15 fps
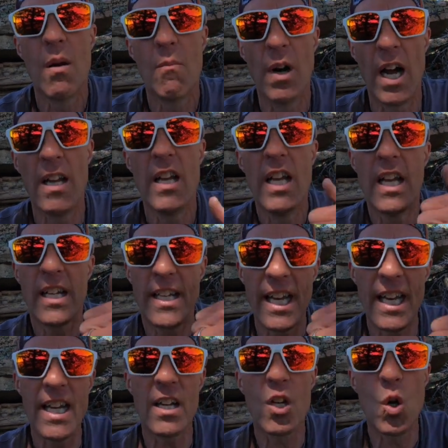But
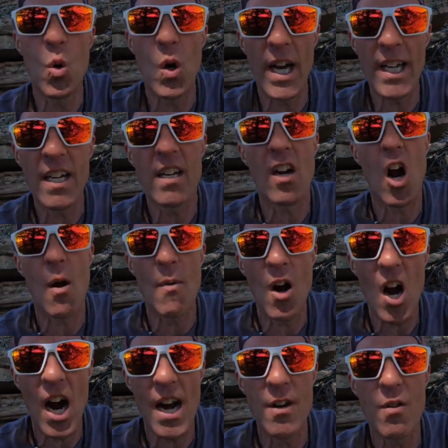getting quick
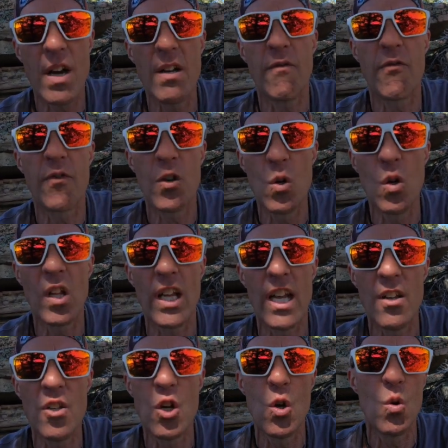carbohydrate fuel
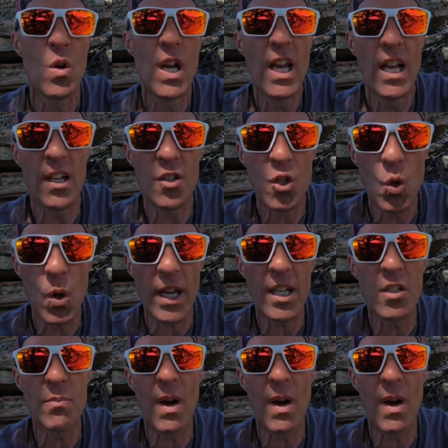in you as quick as